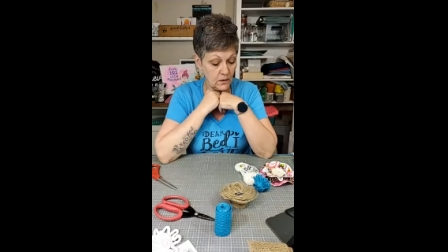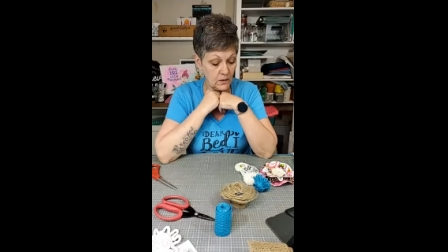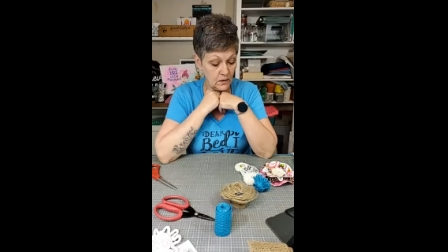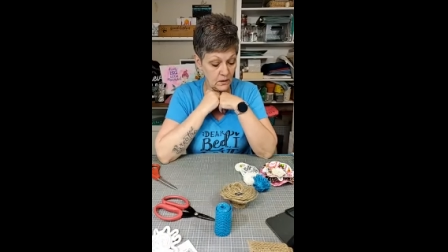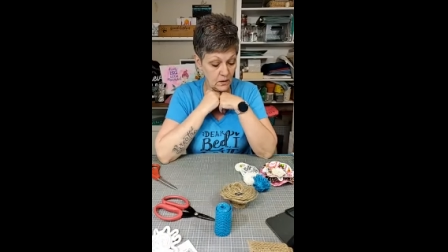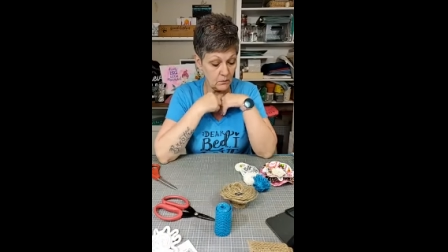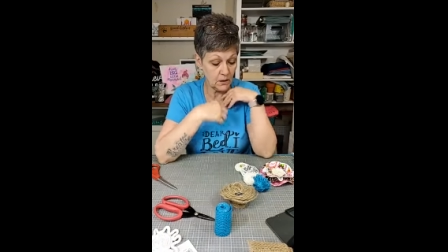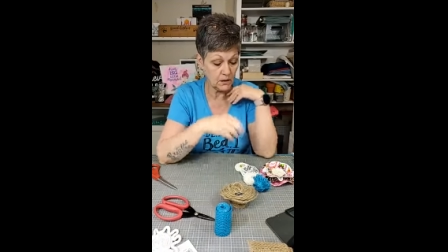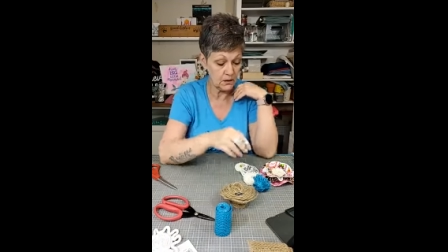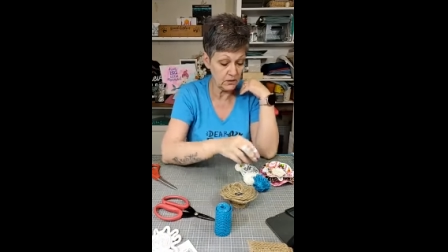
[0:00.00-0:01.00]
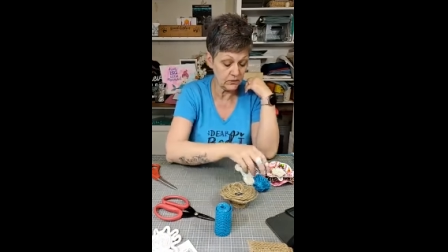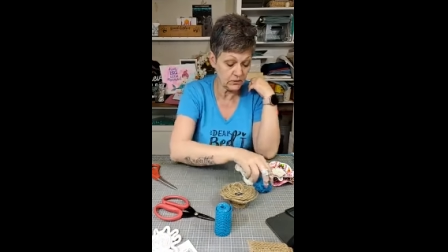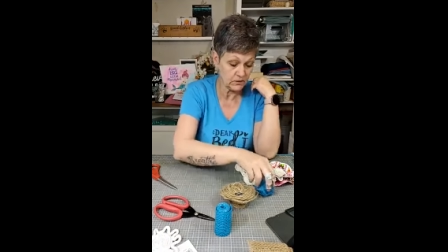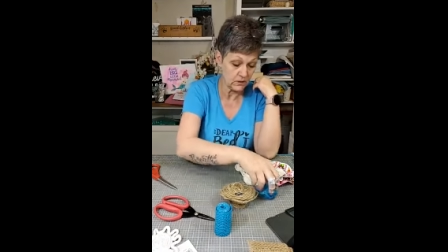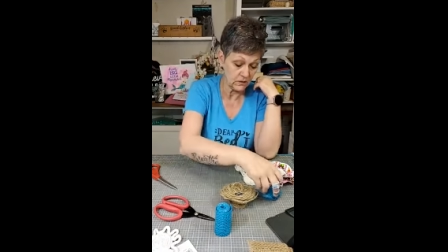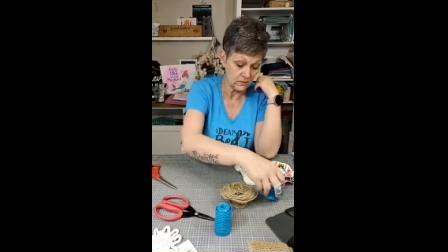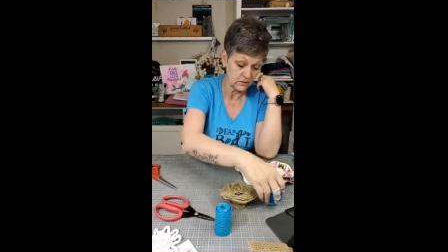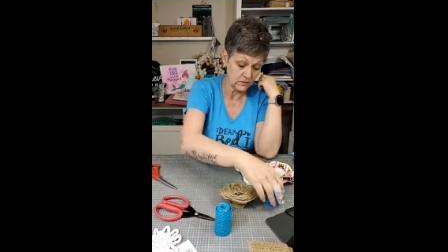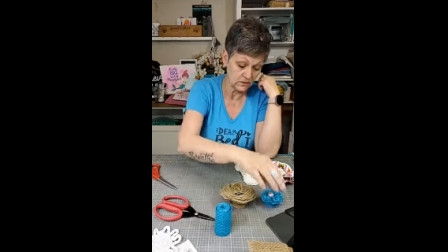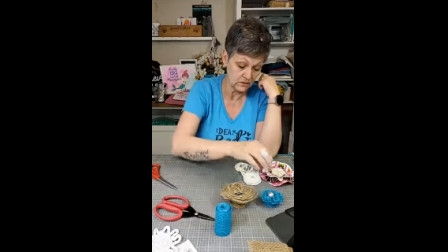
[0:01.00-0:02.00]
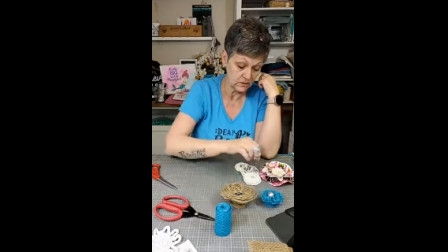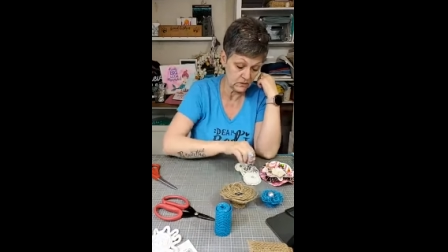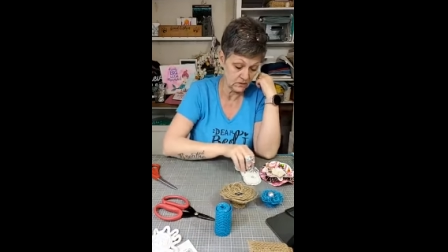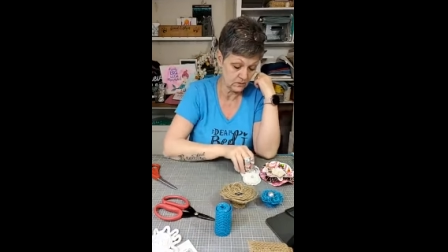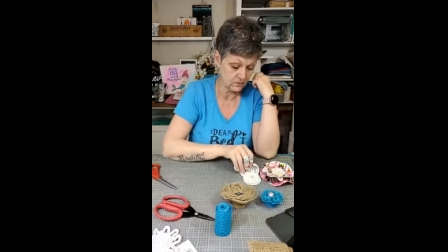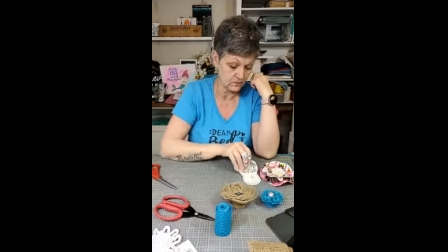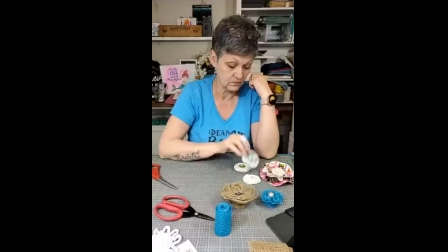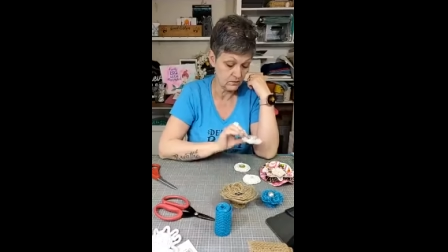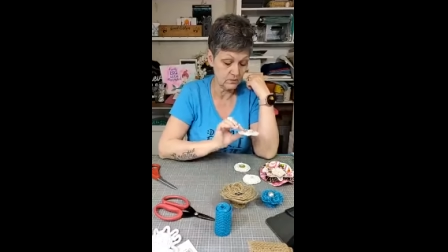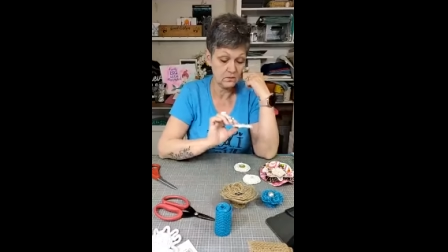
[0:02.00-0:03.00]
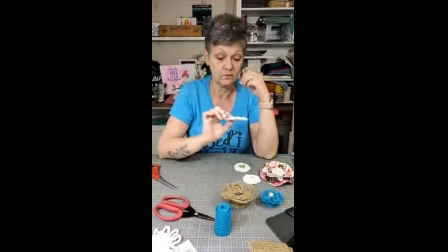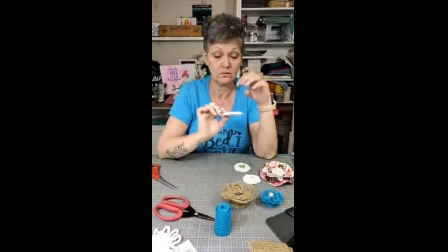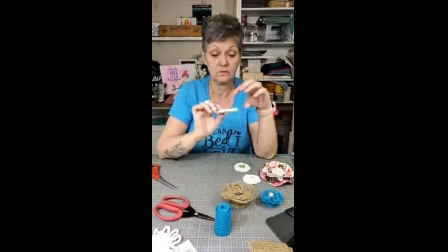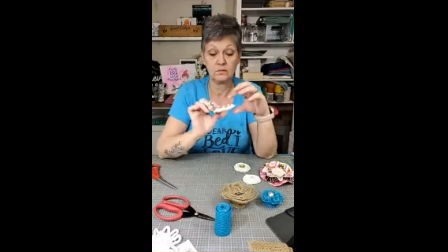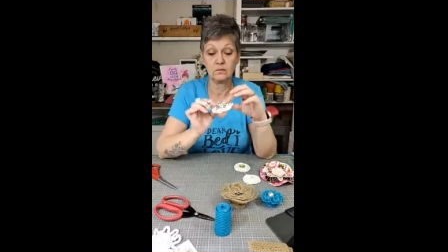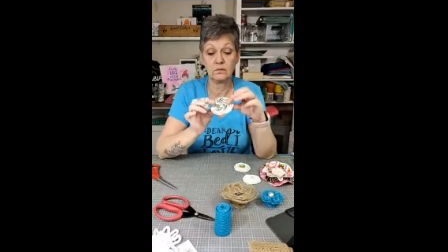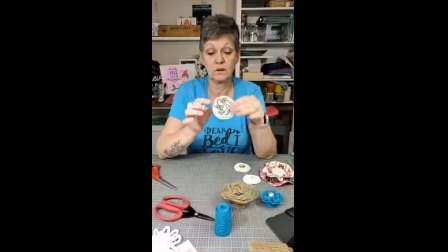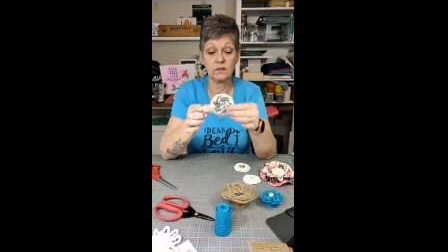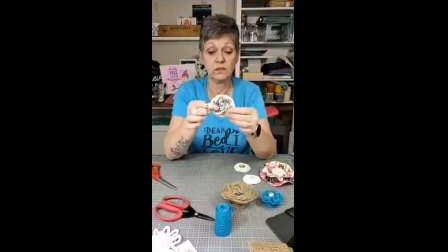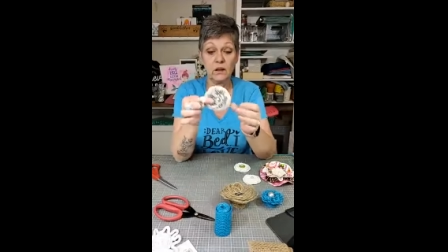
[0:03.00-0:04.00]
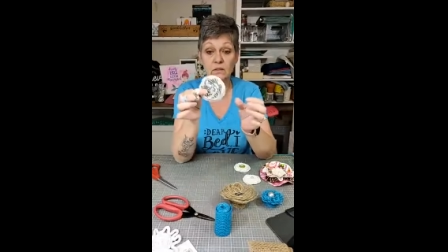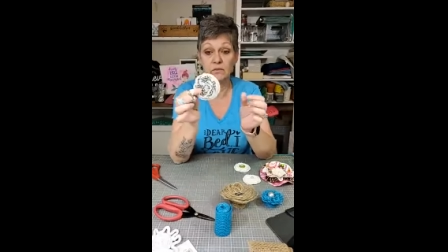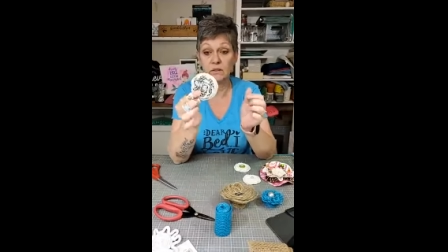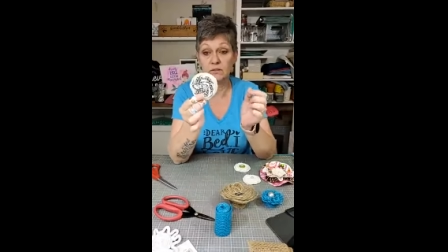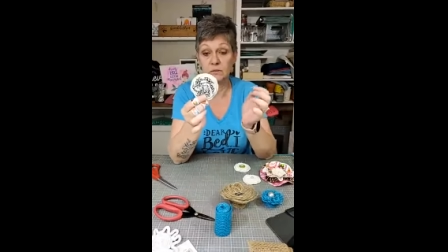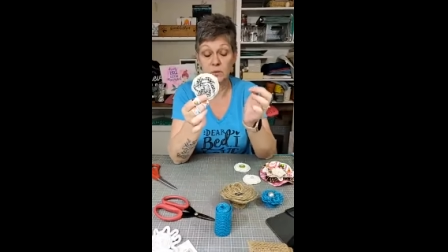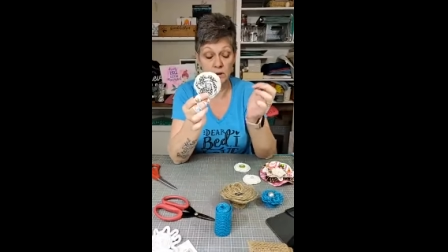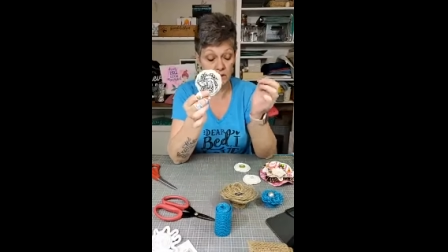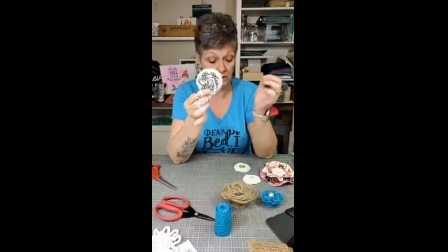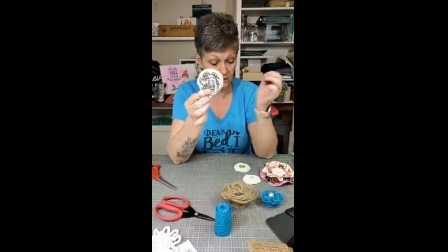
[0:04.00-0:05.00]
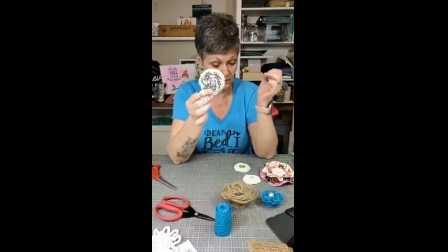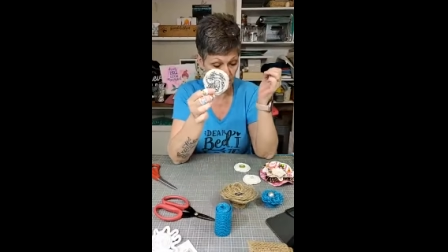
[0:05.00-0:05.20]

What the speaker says: in many different sizes. I love this one.